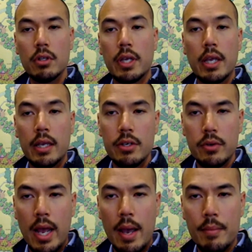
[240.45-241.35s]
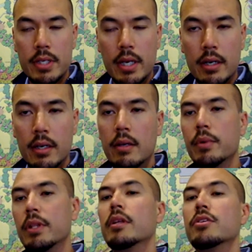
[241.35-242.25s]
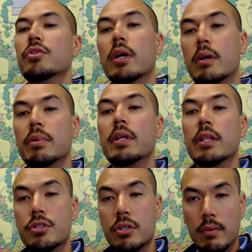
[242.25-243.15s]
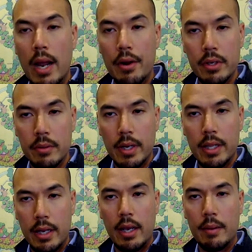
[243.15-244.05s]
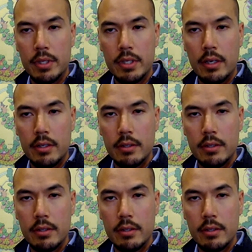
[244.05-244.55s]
looking into a habitat, but that you are completely surrounded by that habitat.